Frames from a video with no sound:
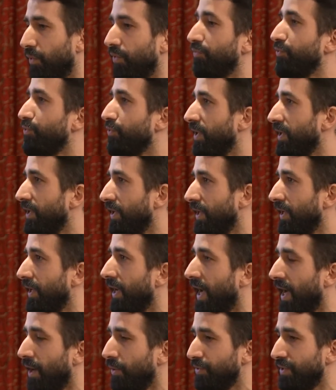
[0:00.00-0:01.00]
training?
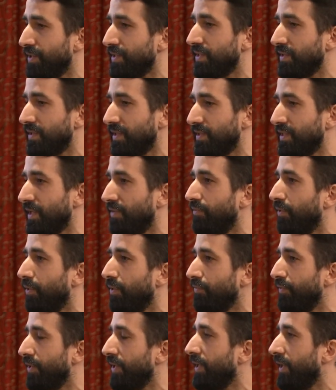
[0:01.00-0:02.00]
How this is
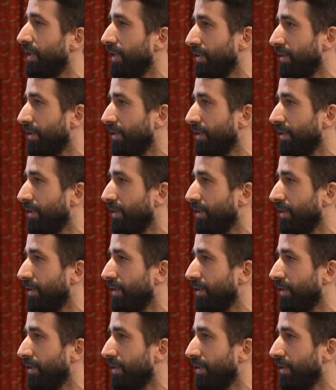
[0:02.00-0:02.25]
evolving